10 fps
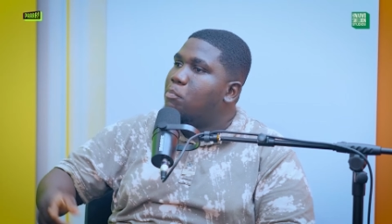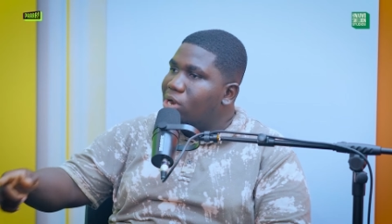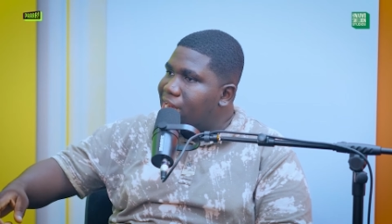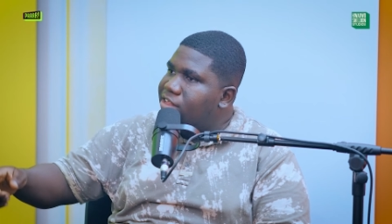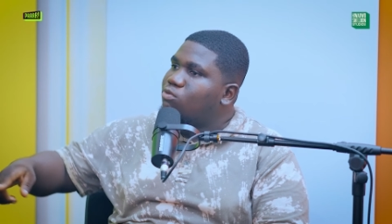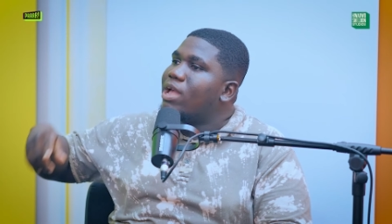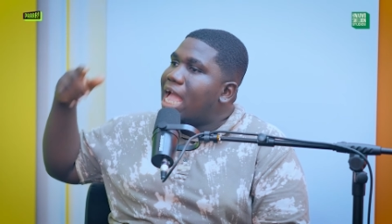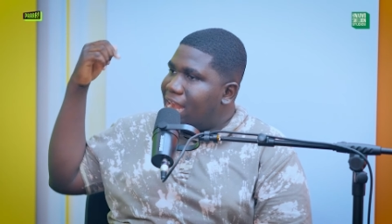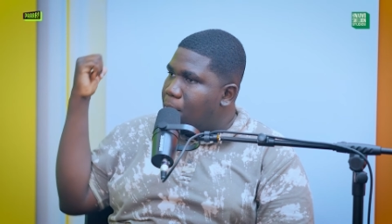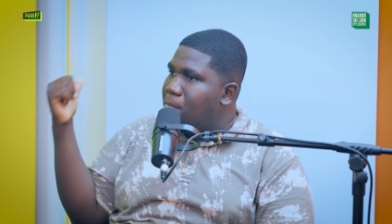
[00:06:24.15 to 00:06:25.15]
bullied his way,
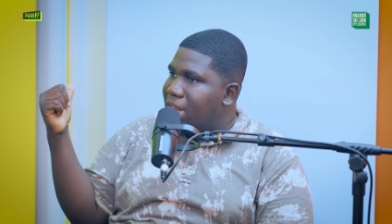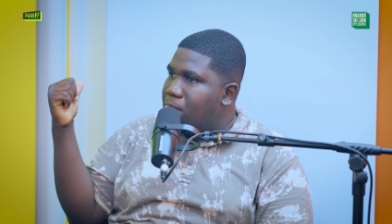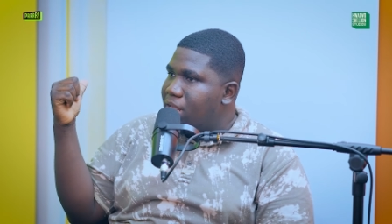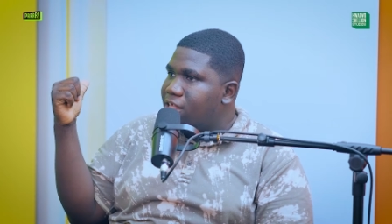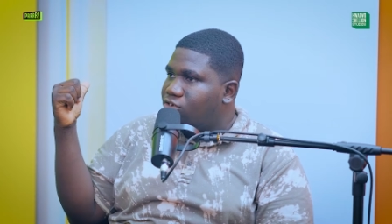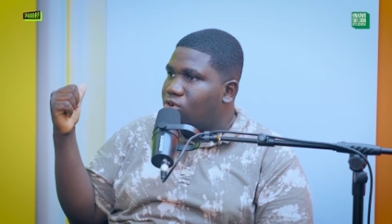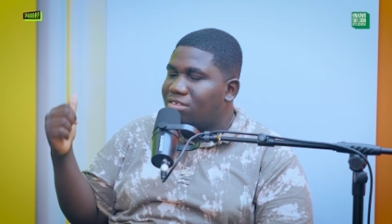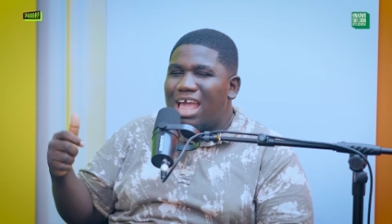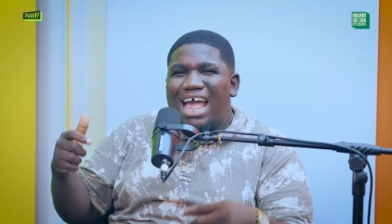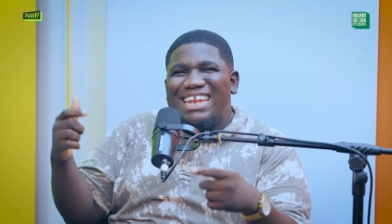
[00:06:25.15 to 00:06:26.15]
yeah. and then made made the
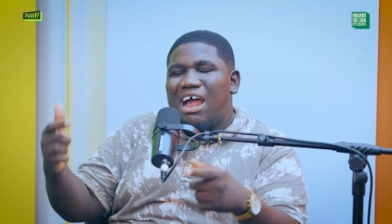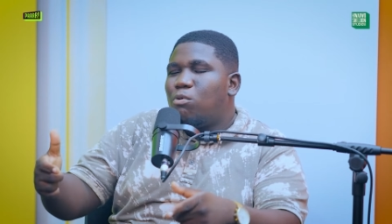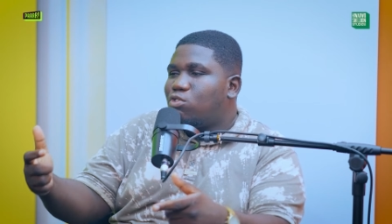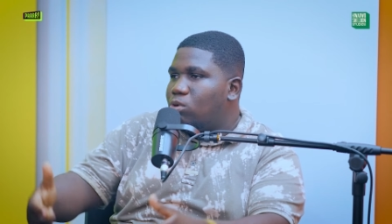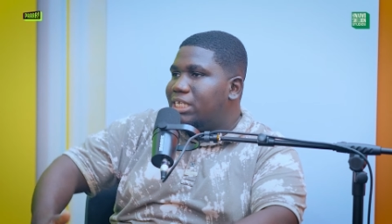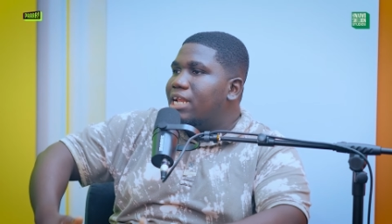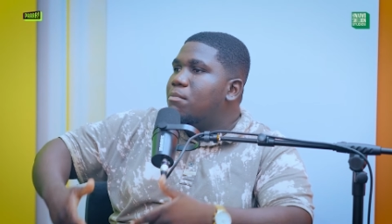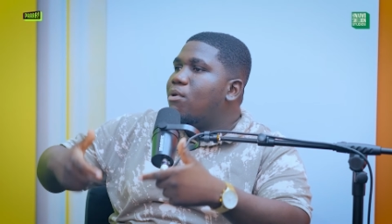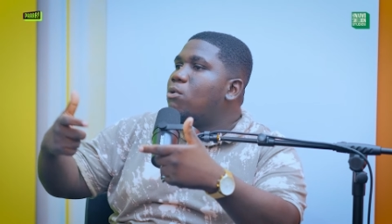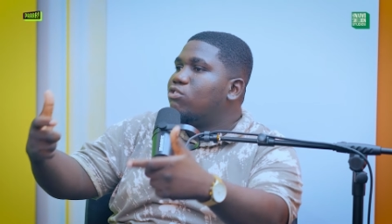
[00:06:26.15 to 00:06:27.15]
shot. That was what
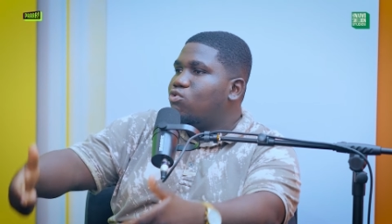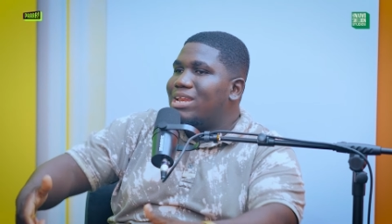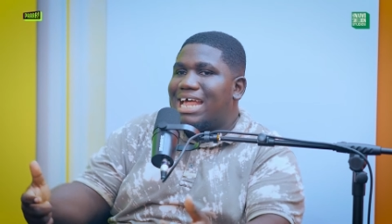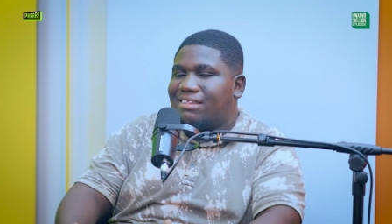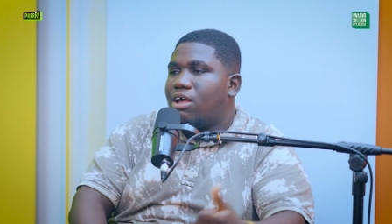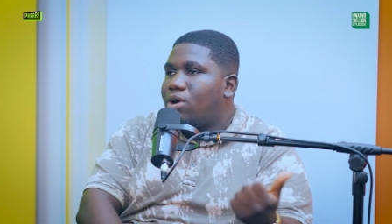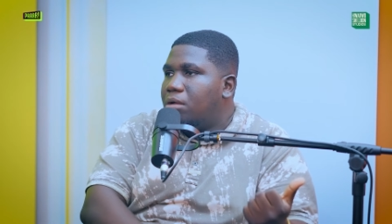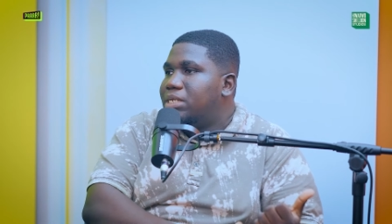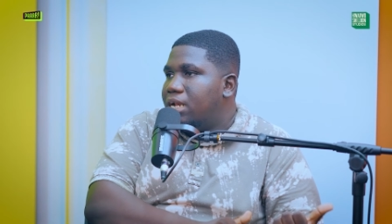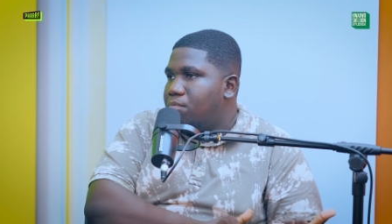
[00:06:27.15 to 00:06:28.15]
Jaylen Brown was doing. That's how
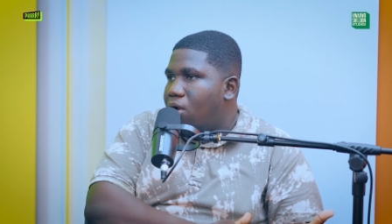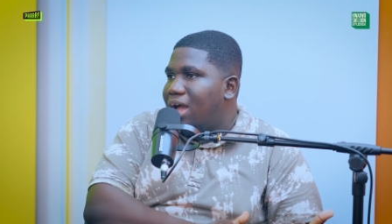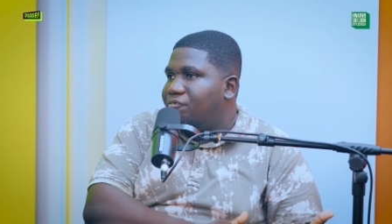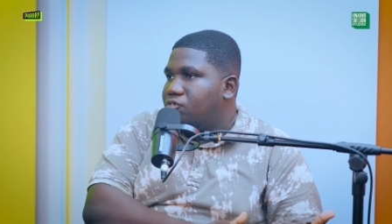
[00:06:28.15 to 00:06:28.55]
come Jaylen Brown had